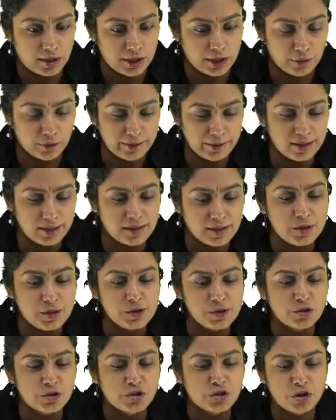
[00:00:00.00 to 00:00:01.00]
Okay,
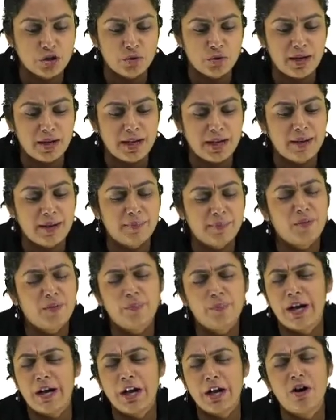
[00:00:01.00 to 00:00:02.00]
so
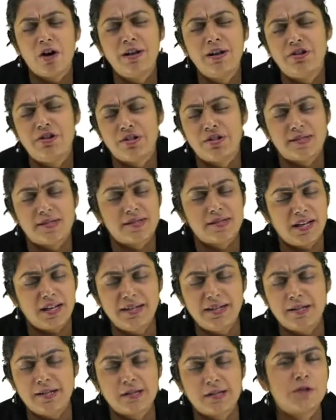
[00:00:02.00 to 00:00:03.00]
biologists,
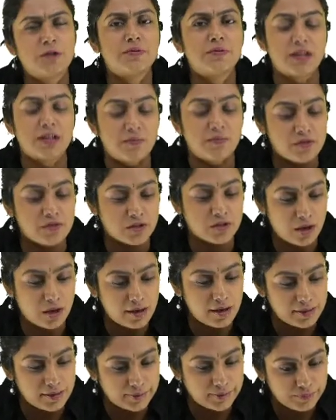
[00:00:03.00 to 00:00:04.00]
scientists of some
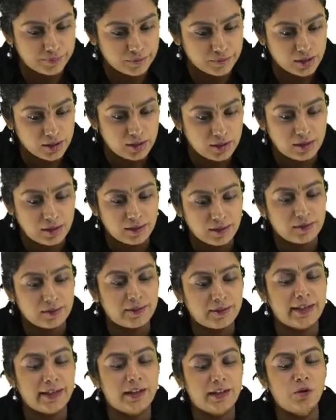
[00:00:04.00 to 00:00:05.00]
sort
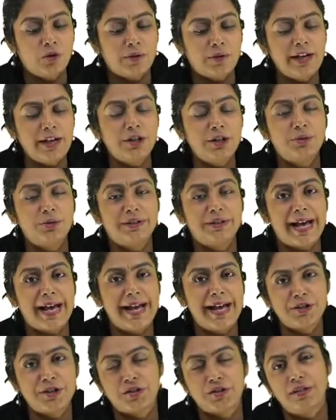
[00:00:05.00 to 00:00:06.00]
they are looking to
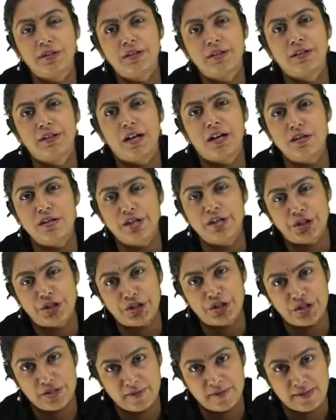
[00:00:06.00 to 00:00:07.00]
dash the
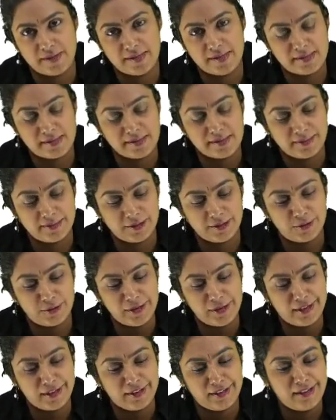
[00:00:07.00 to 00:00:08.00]
conditions
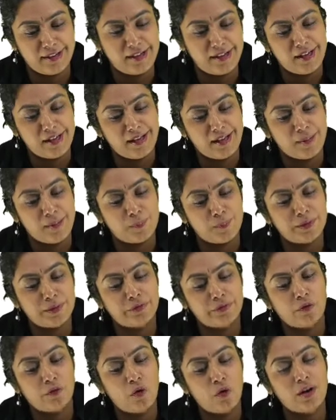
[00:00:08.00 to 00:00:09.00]
okay,
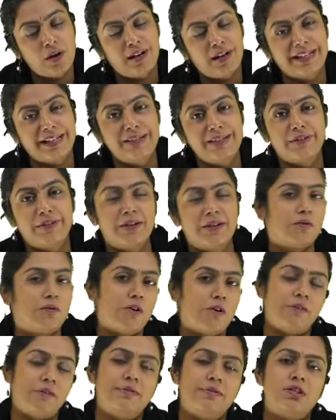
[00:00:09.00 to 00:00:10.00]
before life
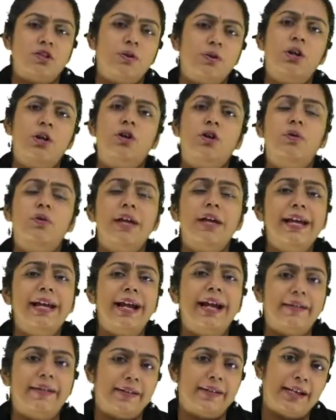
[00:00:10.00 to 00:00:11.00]
evolved. So, you are looking
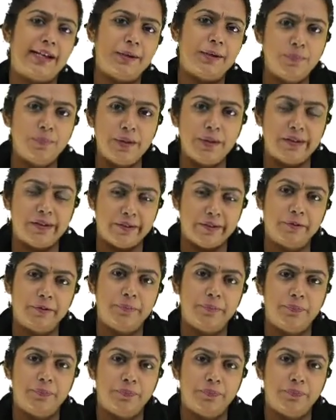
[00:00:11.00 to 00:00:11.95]
at a time period.